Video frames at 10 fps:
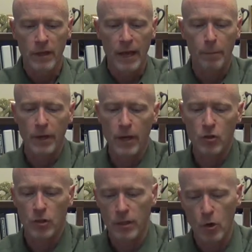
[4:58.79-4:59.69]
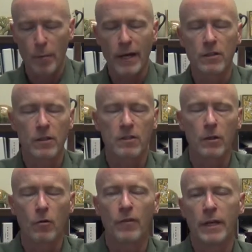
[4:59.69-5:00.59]
application and go back to the
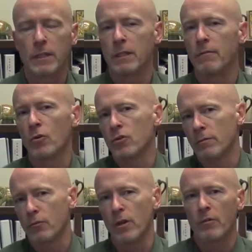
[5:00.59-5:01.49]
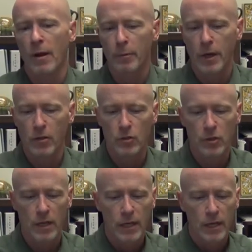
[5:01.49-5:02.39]
single fan D version for other applications.